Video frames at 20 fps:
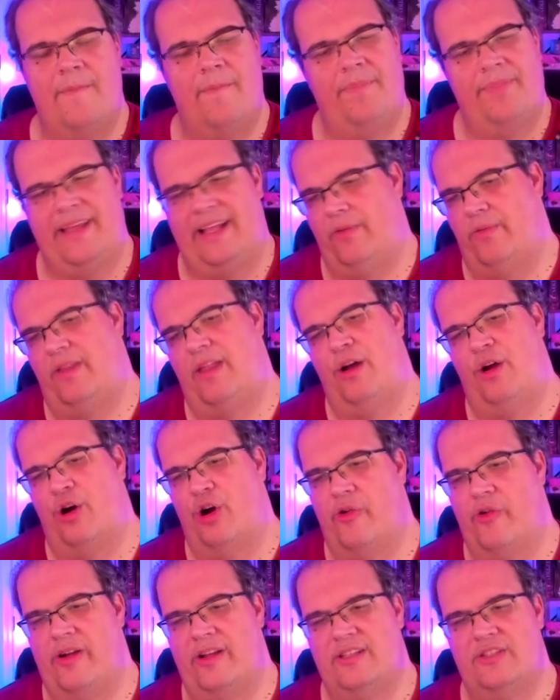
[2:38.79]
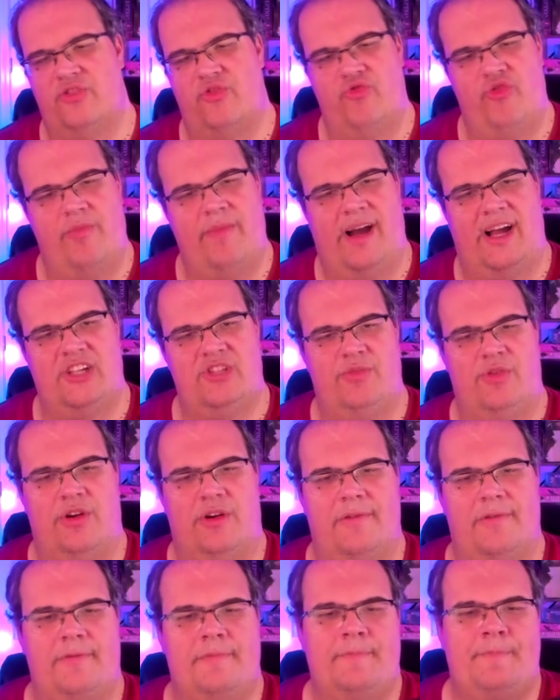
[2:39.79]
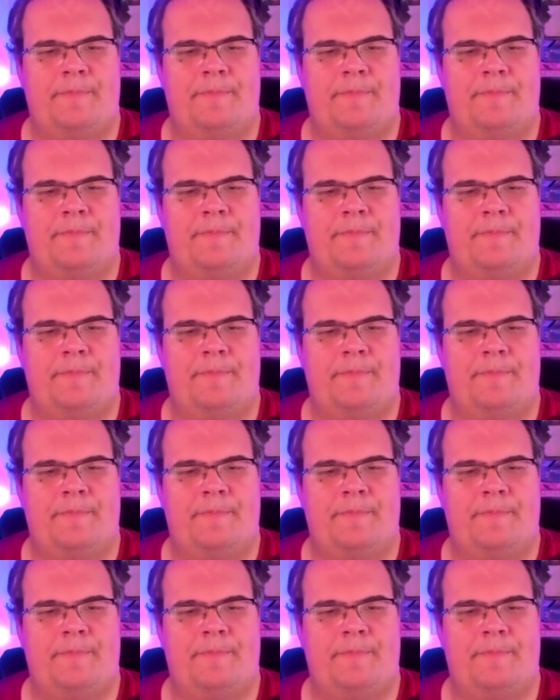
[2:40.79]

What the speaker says: That's what that always reminds me of.